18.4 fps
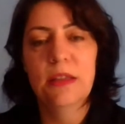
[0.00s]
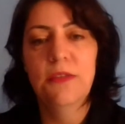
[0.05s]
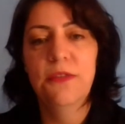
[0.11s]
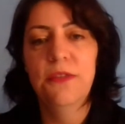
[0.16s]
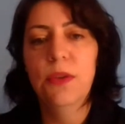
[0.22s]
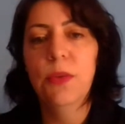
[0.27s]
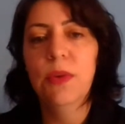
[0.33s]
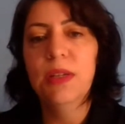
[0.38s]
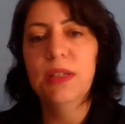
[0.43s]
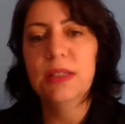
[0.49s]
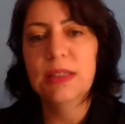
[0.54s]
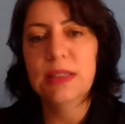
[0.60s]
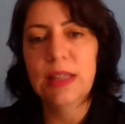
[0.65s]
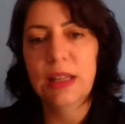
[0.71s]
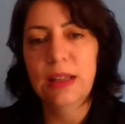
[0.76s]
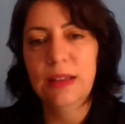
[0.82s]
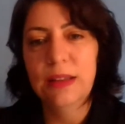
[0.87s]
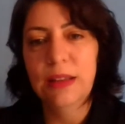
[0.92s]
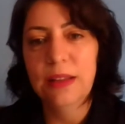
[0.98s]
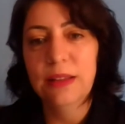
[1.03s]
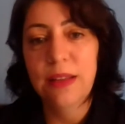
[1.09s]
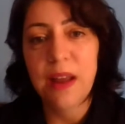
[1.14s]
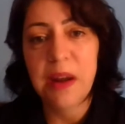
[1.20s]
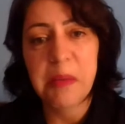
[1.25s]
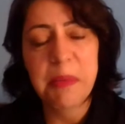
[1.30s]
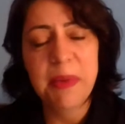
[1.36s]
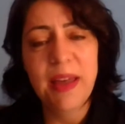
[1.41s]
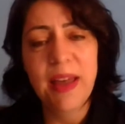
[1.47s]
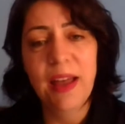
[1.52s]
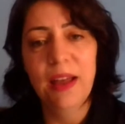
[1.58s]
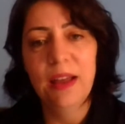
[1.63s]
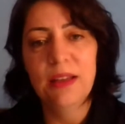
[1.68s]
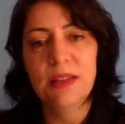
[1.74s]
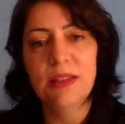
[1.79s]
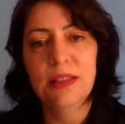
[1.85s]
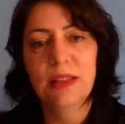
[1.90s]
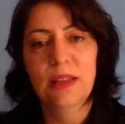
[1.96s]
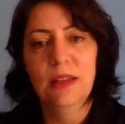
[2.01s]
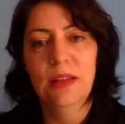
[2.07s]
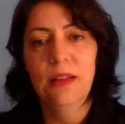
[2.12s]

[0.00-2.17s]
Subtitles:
If you understand that they are bad,